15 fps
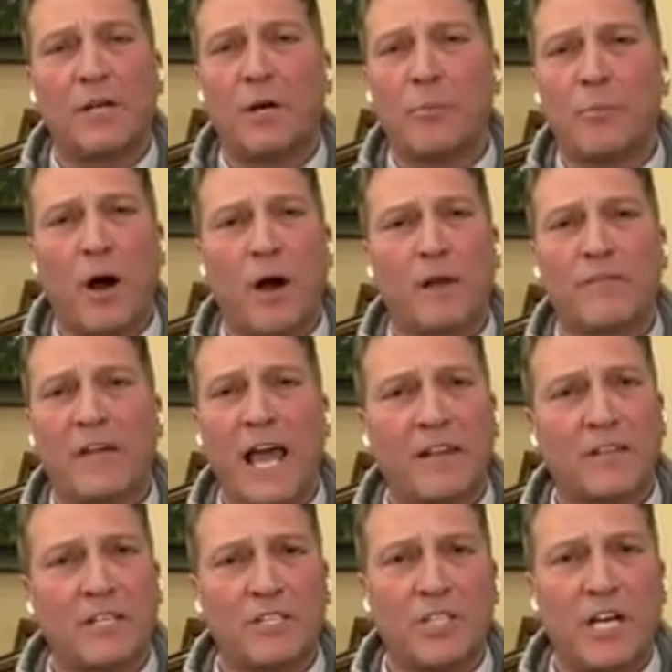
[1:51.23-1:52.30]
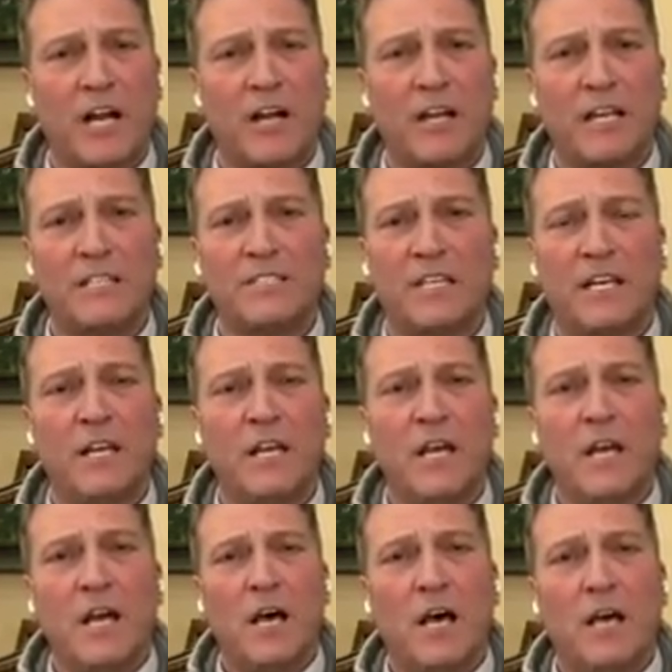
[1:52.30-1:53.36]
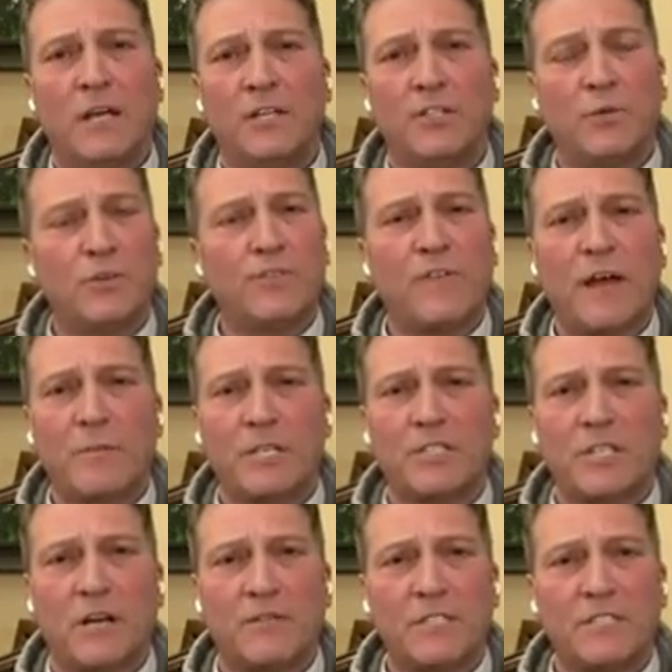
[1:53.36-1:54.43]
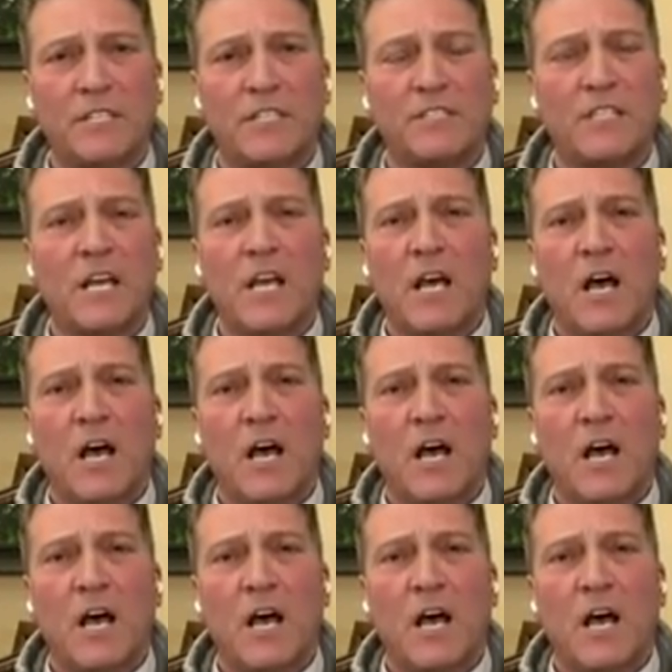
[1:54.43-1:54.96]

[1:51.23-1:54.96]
you know, part of Catholic Charities and Jewish Family Services.